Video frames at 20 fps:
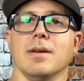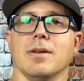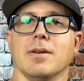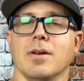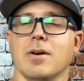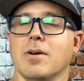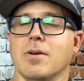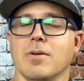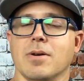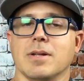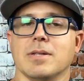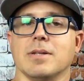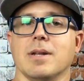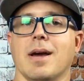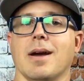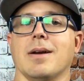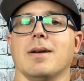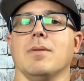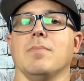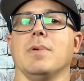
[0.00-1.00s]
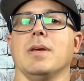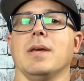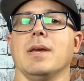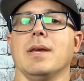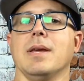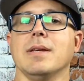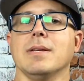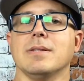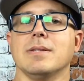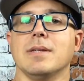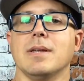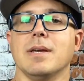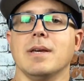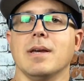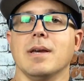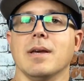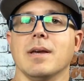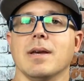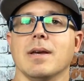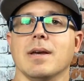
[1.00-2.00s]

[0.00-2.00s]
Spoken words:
No, it's not going to be easy.